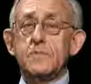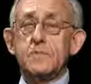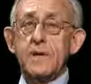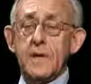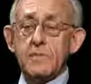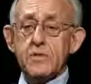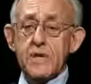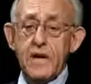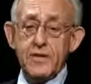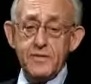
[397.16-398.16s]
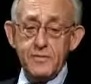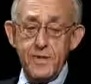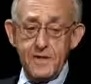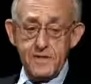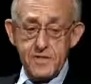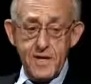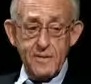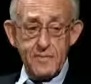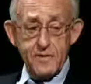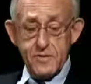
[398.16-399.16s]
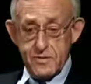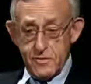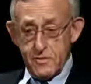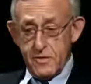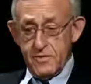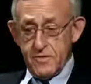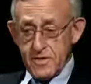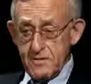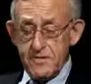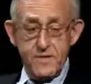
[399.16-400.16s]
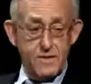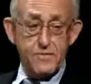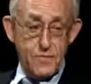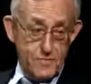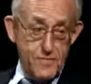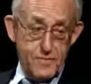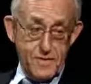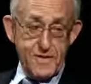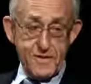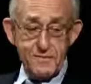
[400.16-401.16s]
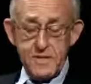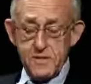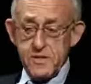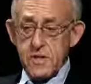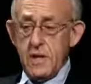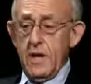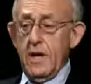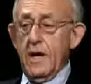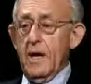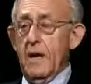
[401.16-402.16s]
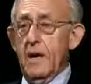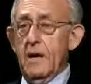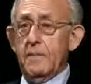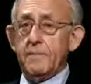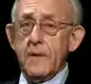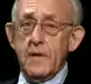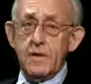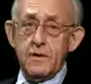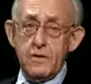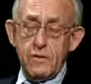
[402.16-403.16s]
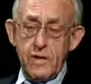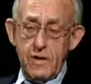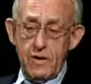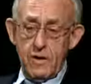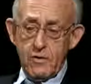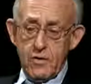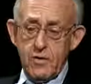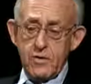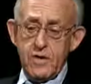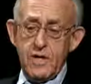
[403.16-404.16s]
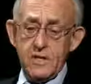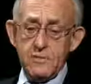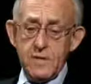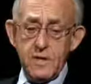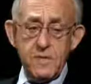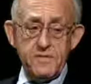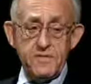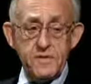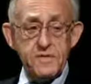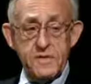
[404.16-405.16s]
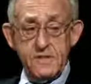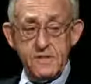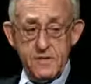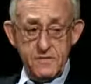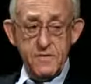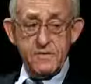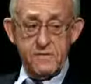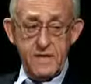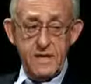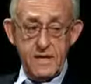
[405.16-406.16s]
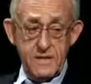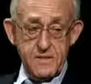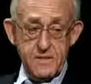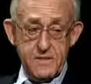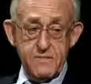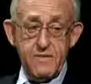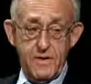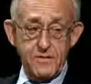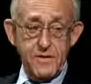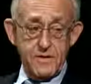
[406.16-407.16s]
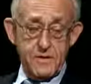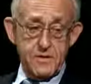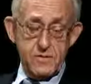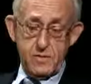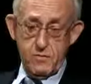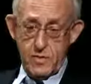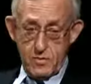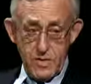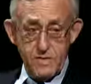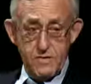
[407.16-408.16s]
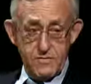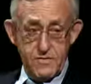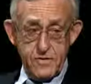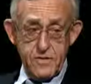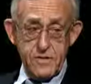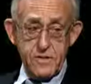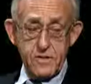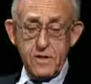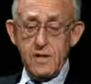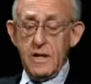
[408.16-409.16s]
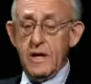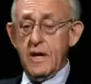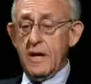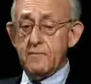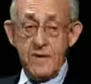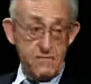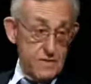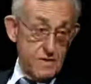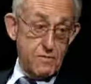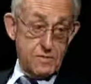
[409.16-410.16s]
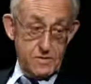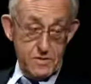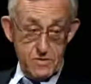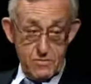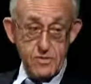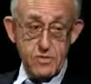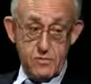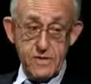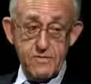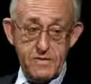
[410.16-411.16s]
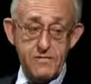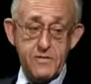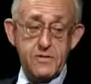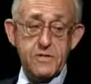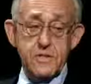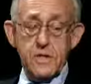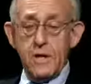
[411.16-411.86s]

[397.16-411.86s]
To be able to gather 1 million samples, just to give you some feel for what that means. There are going to ultimately be 50 different VAs involved in this, and we're one of the first. And Buffalo is also one of the first.